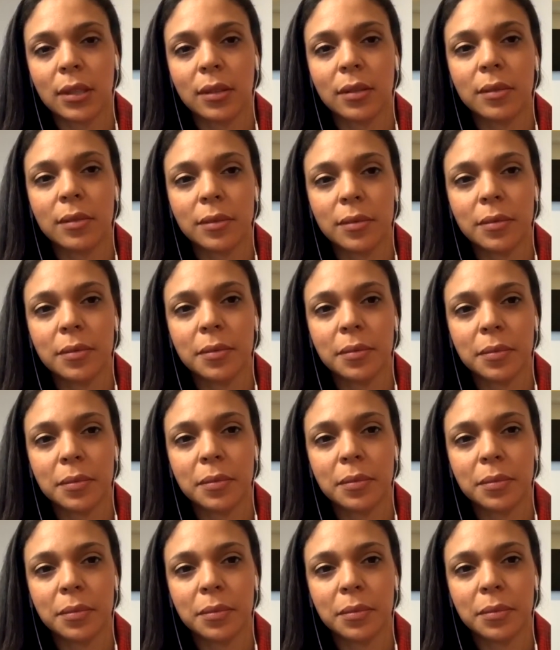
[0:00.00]

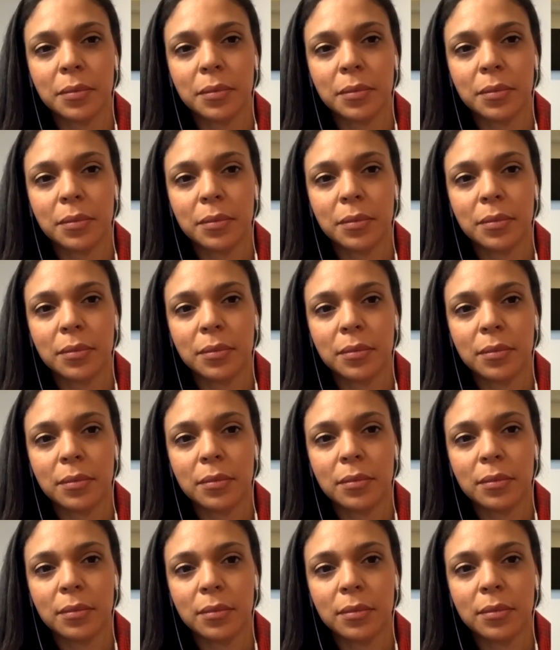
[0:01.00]

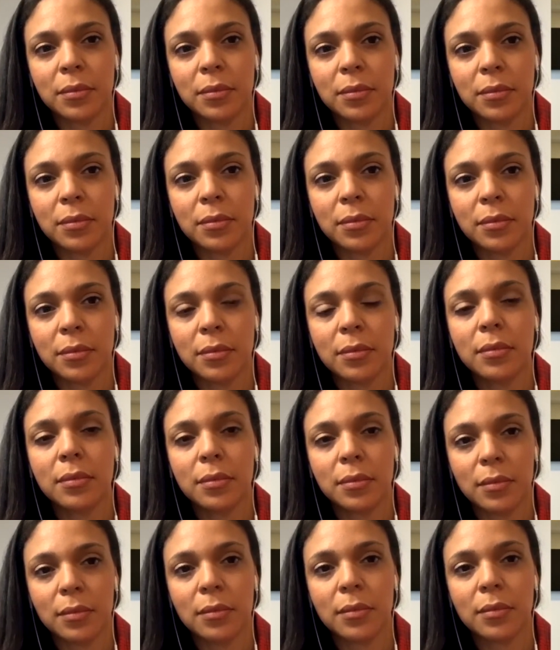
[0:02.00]

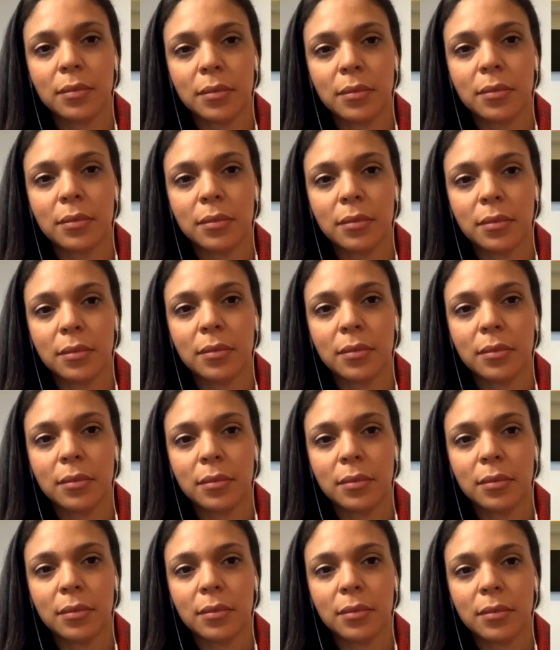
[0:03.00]

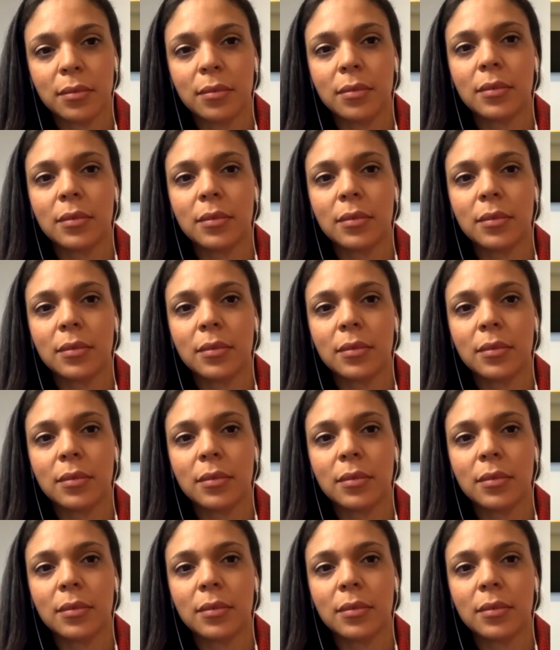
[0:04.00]
(not speaking)